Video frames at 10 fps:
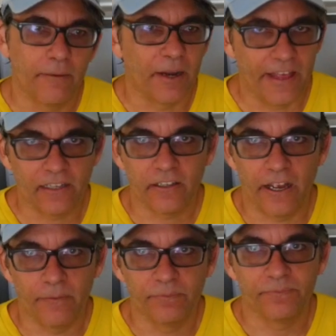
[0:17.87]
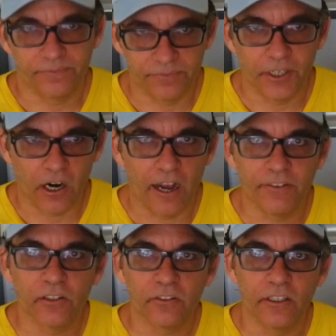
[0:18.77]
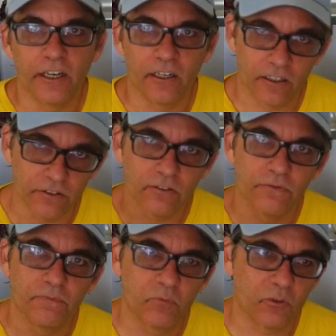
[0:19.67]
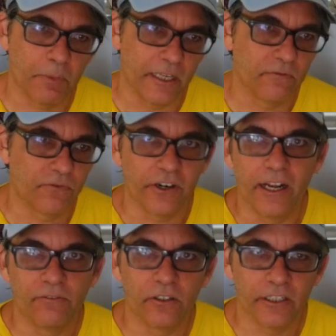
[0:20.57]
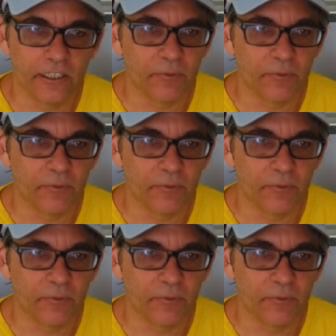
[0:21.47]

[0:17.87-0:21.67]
And by that time, they're obviously there because you've spent forever in